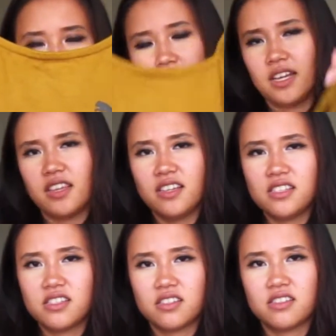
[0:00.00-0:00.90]
I think
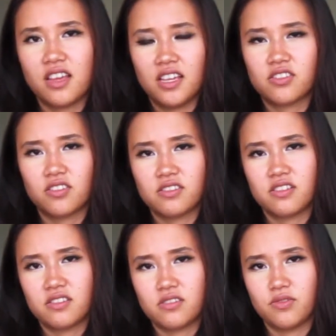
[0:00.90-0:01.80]
it's just ASOS
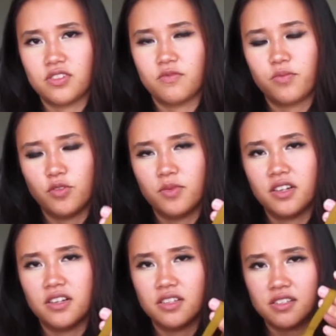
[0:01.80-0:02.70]
exclusive Puma